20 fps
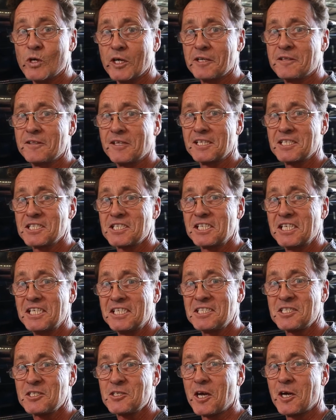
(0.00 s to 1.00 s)
really thick
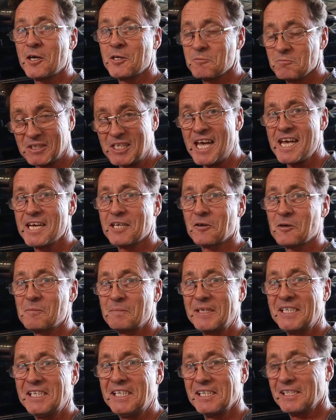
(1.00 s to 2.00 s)
skin, so lay it on
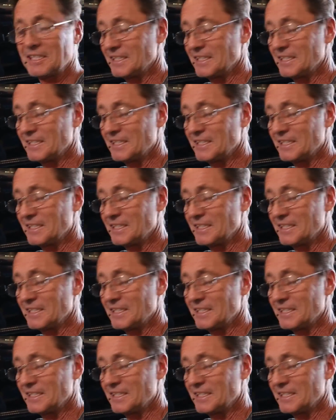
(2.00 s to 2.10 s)
me